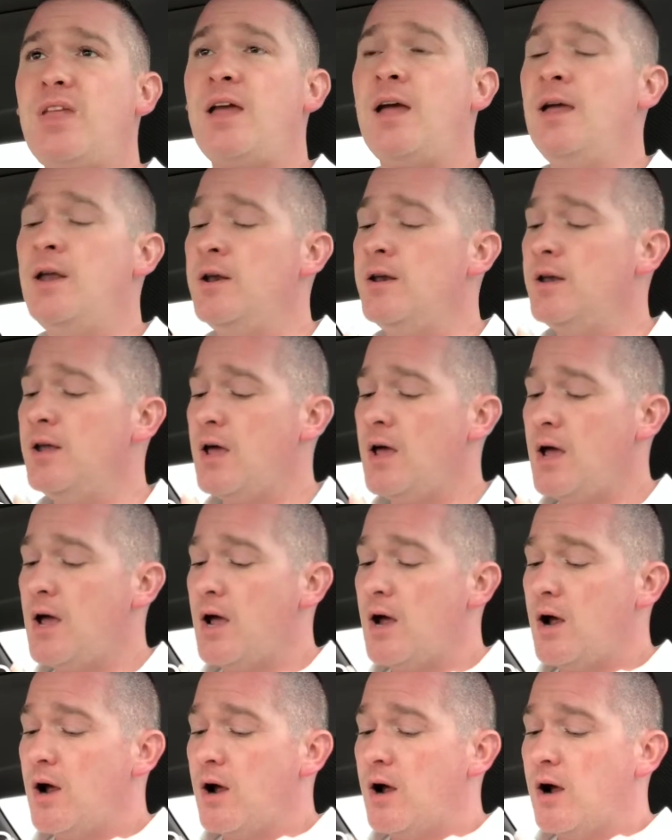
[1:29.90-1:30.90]
And
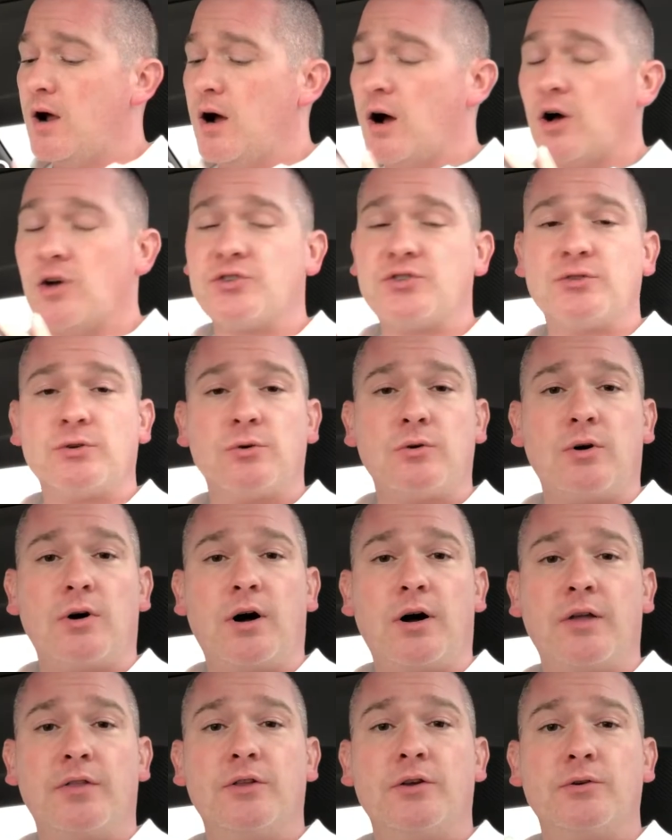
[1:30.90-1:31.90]
also
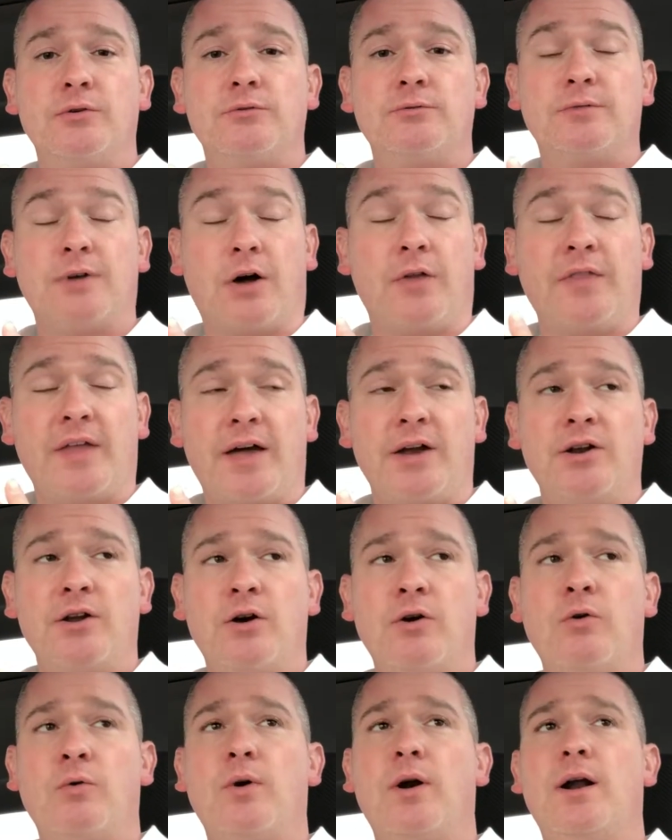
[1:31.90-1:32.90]
on that
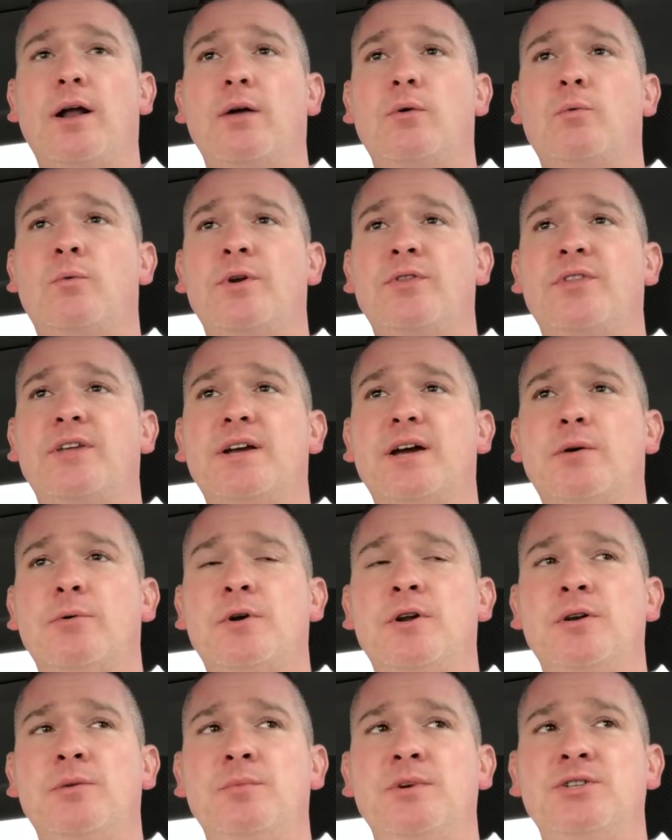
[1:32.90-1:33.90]
note, one thing I
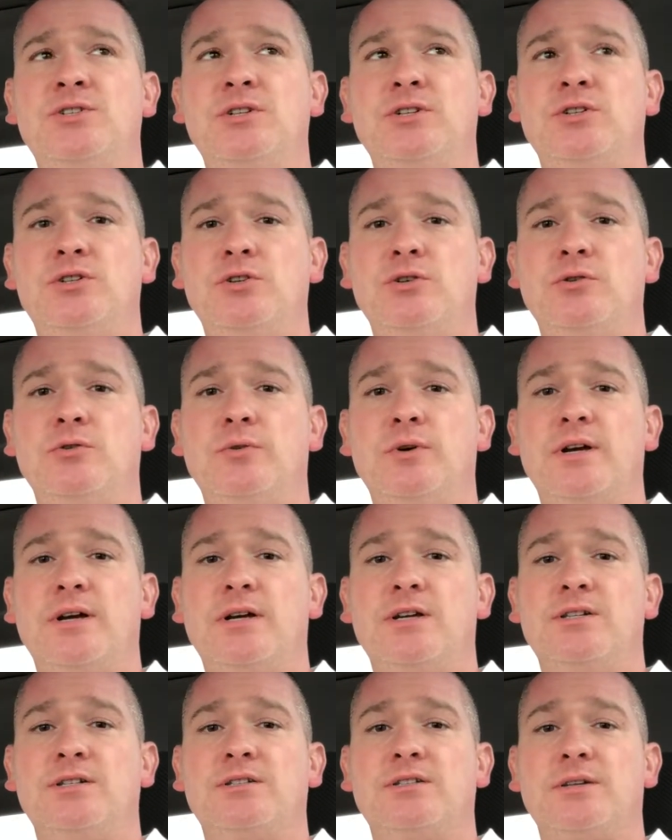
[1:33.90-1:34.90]
wanted to mention too
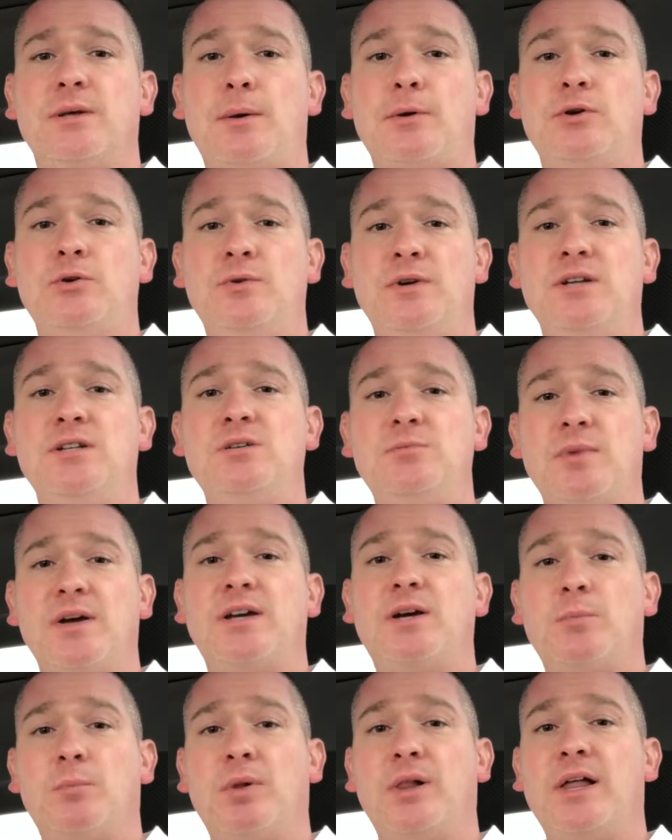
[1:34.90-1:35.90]
is you need to
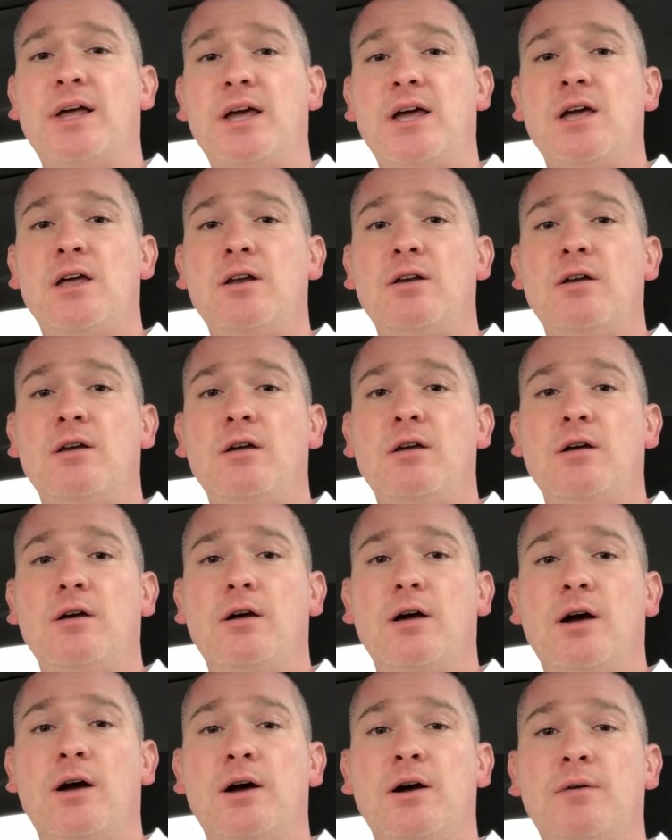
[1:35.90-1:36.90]
make a plan
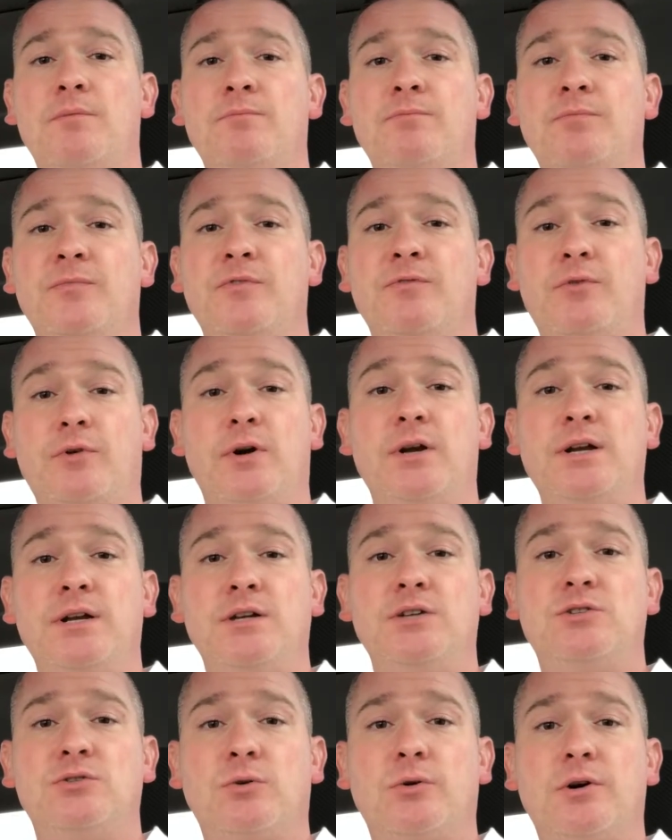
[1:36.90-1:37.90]
for
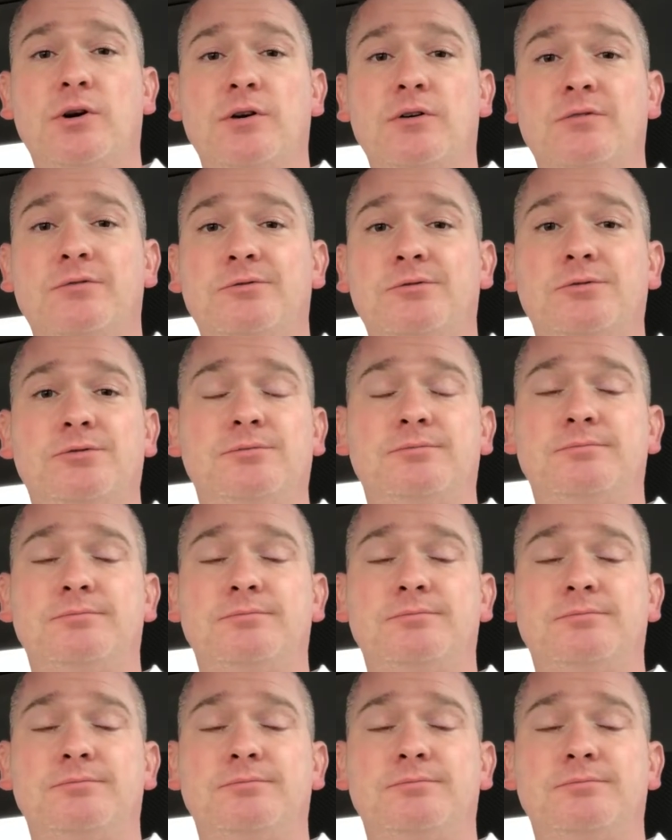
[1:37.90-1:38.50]
any sort of